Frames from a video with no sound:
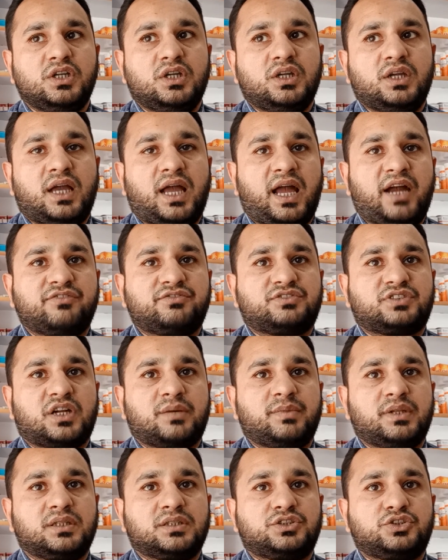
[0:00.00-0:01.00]
have
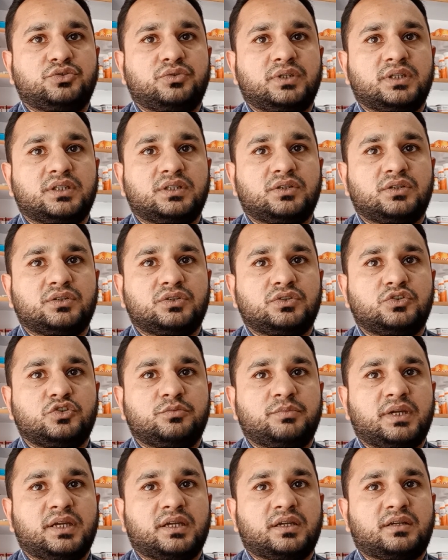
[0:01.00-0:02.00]
trouble chewing, you
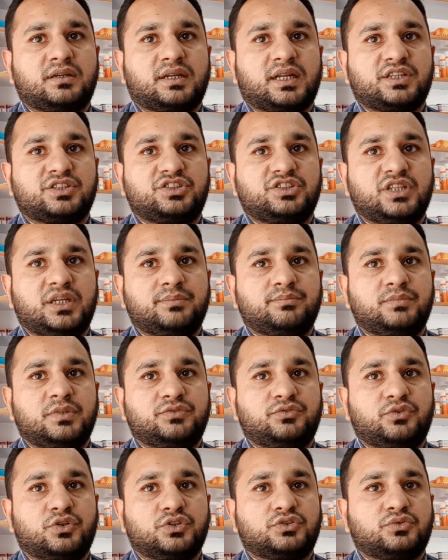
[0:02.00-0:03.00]
may crush them
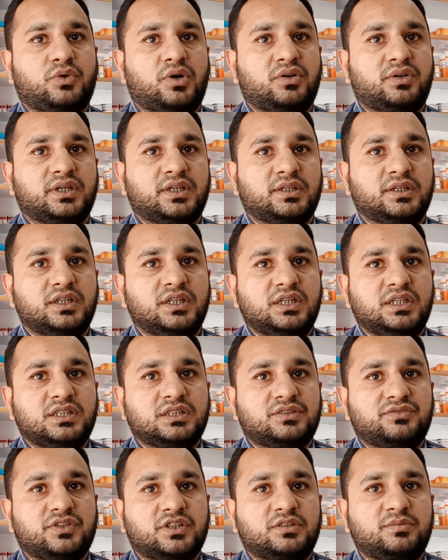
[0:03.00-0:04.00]
before swallowing.
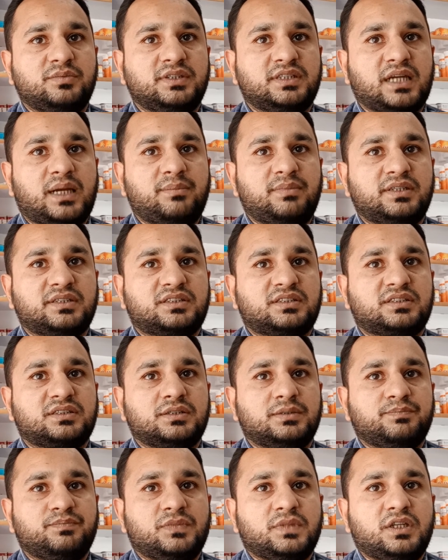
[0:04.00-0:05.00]
Cefixime tablets
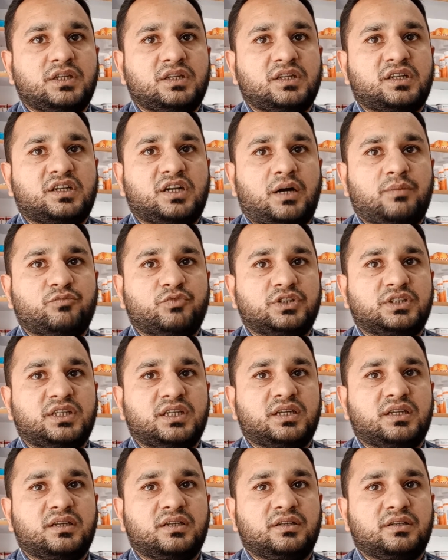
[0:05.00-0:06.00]
come with
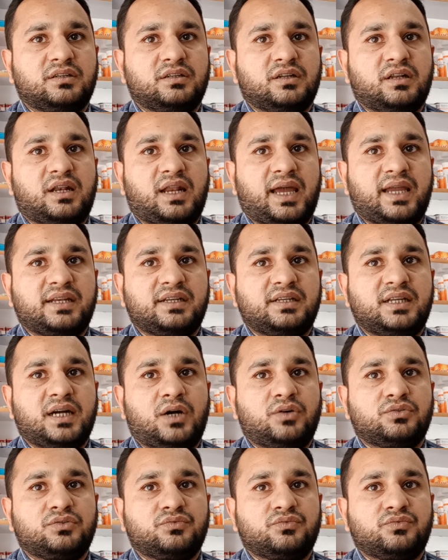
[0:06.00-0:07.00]
the line
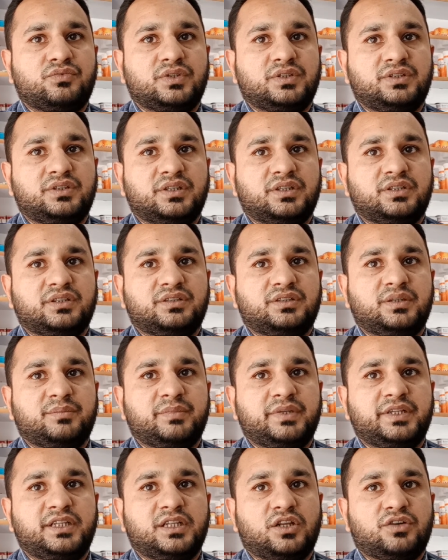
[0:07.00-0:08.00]
down in the
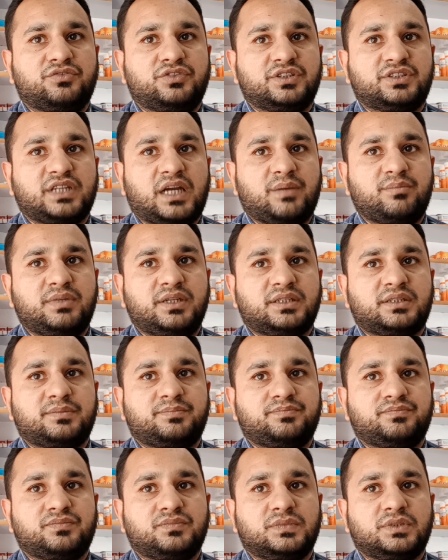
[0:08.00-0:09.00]
middle of the tablet.
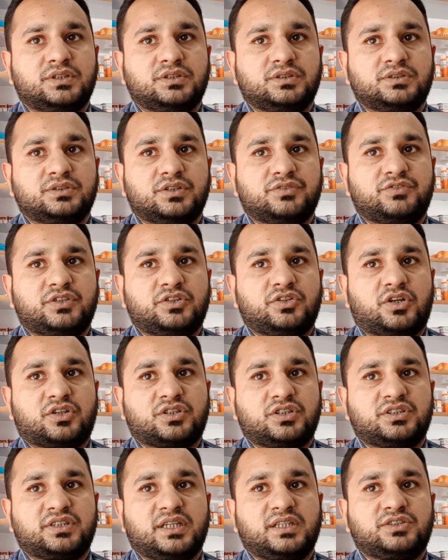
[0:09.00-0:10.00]
If the
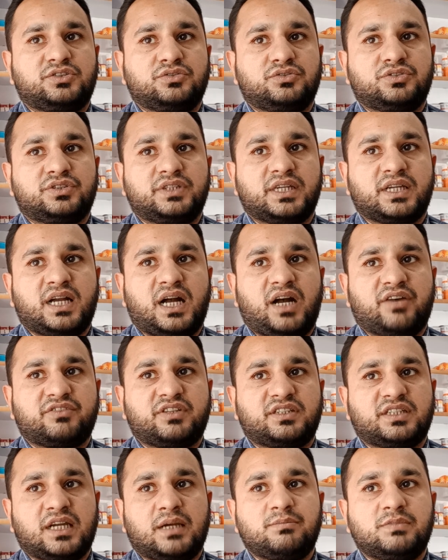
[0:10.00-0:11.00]
doctor tells you to take half
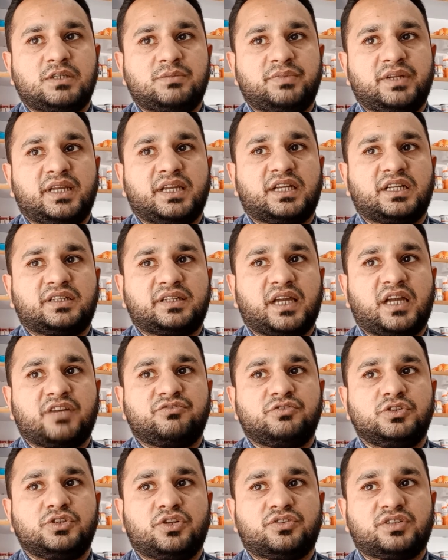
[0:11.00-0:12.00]
the tablet, break it
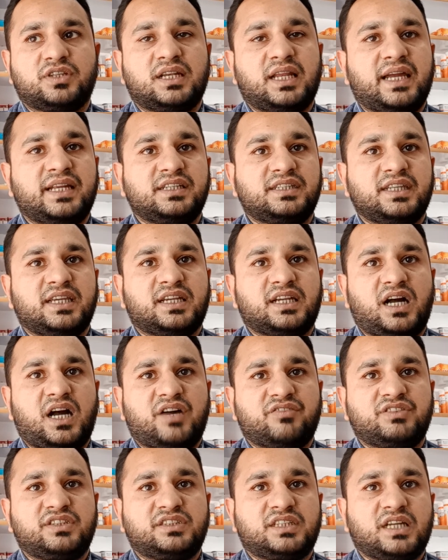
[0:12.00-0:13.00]
carefully on the line. Take
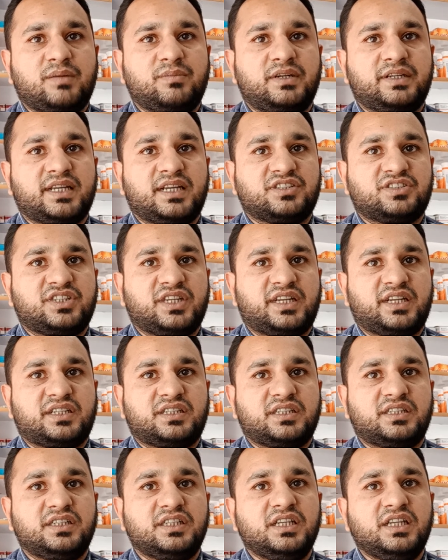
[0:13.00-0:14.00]
half the tablet as
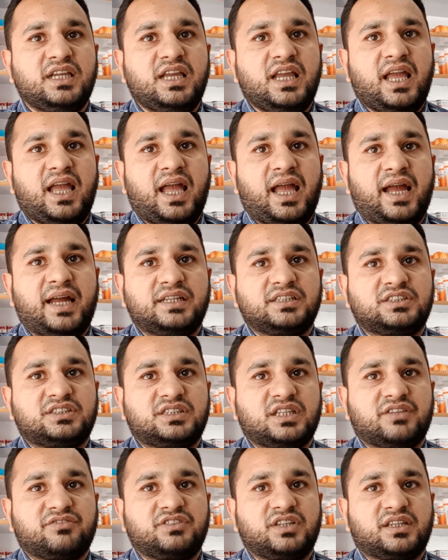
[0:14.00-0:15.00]
directed and
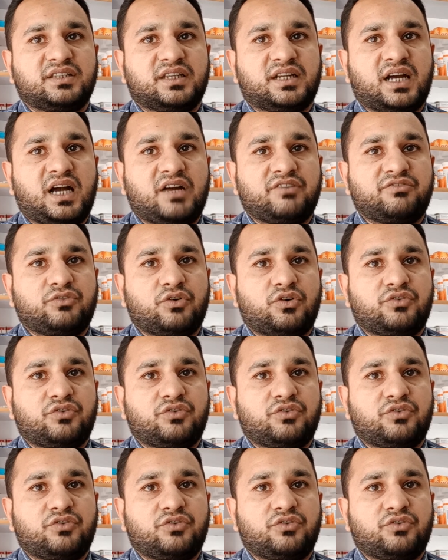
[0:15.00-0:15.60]
save the other half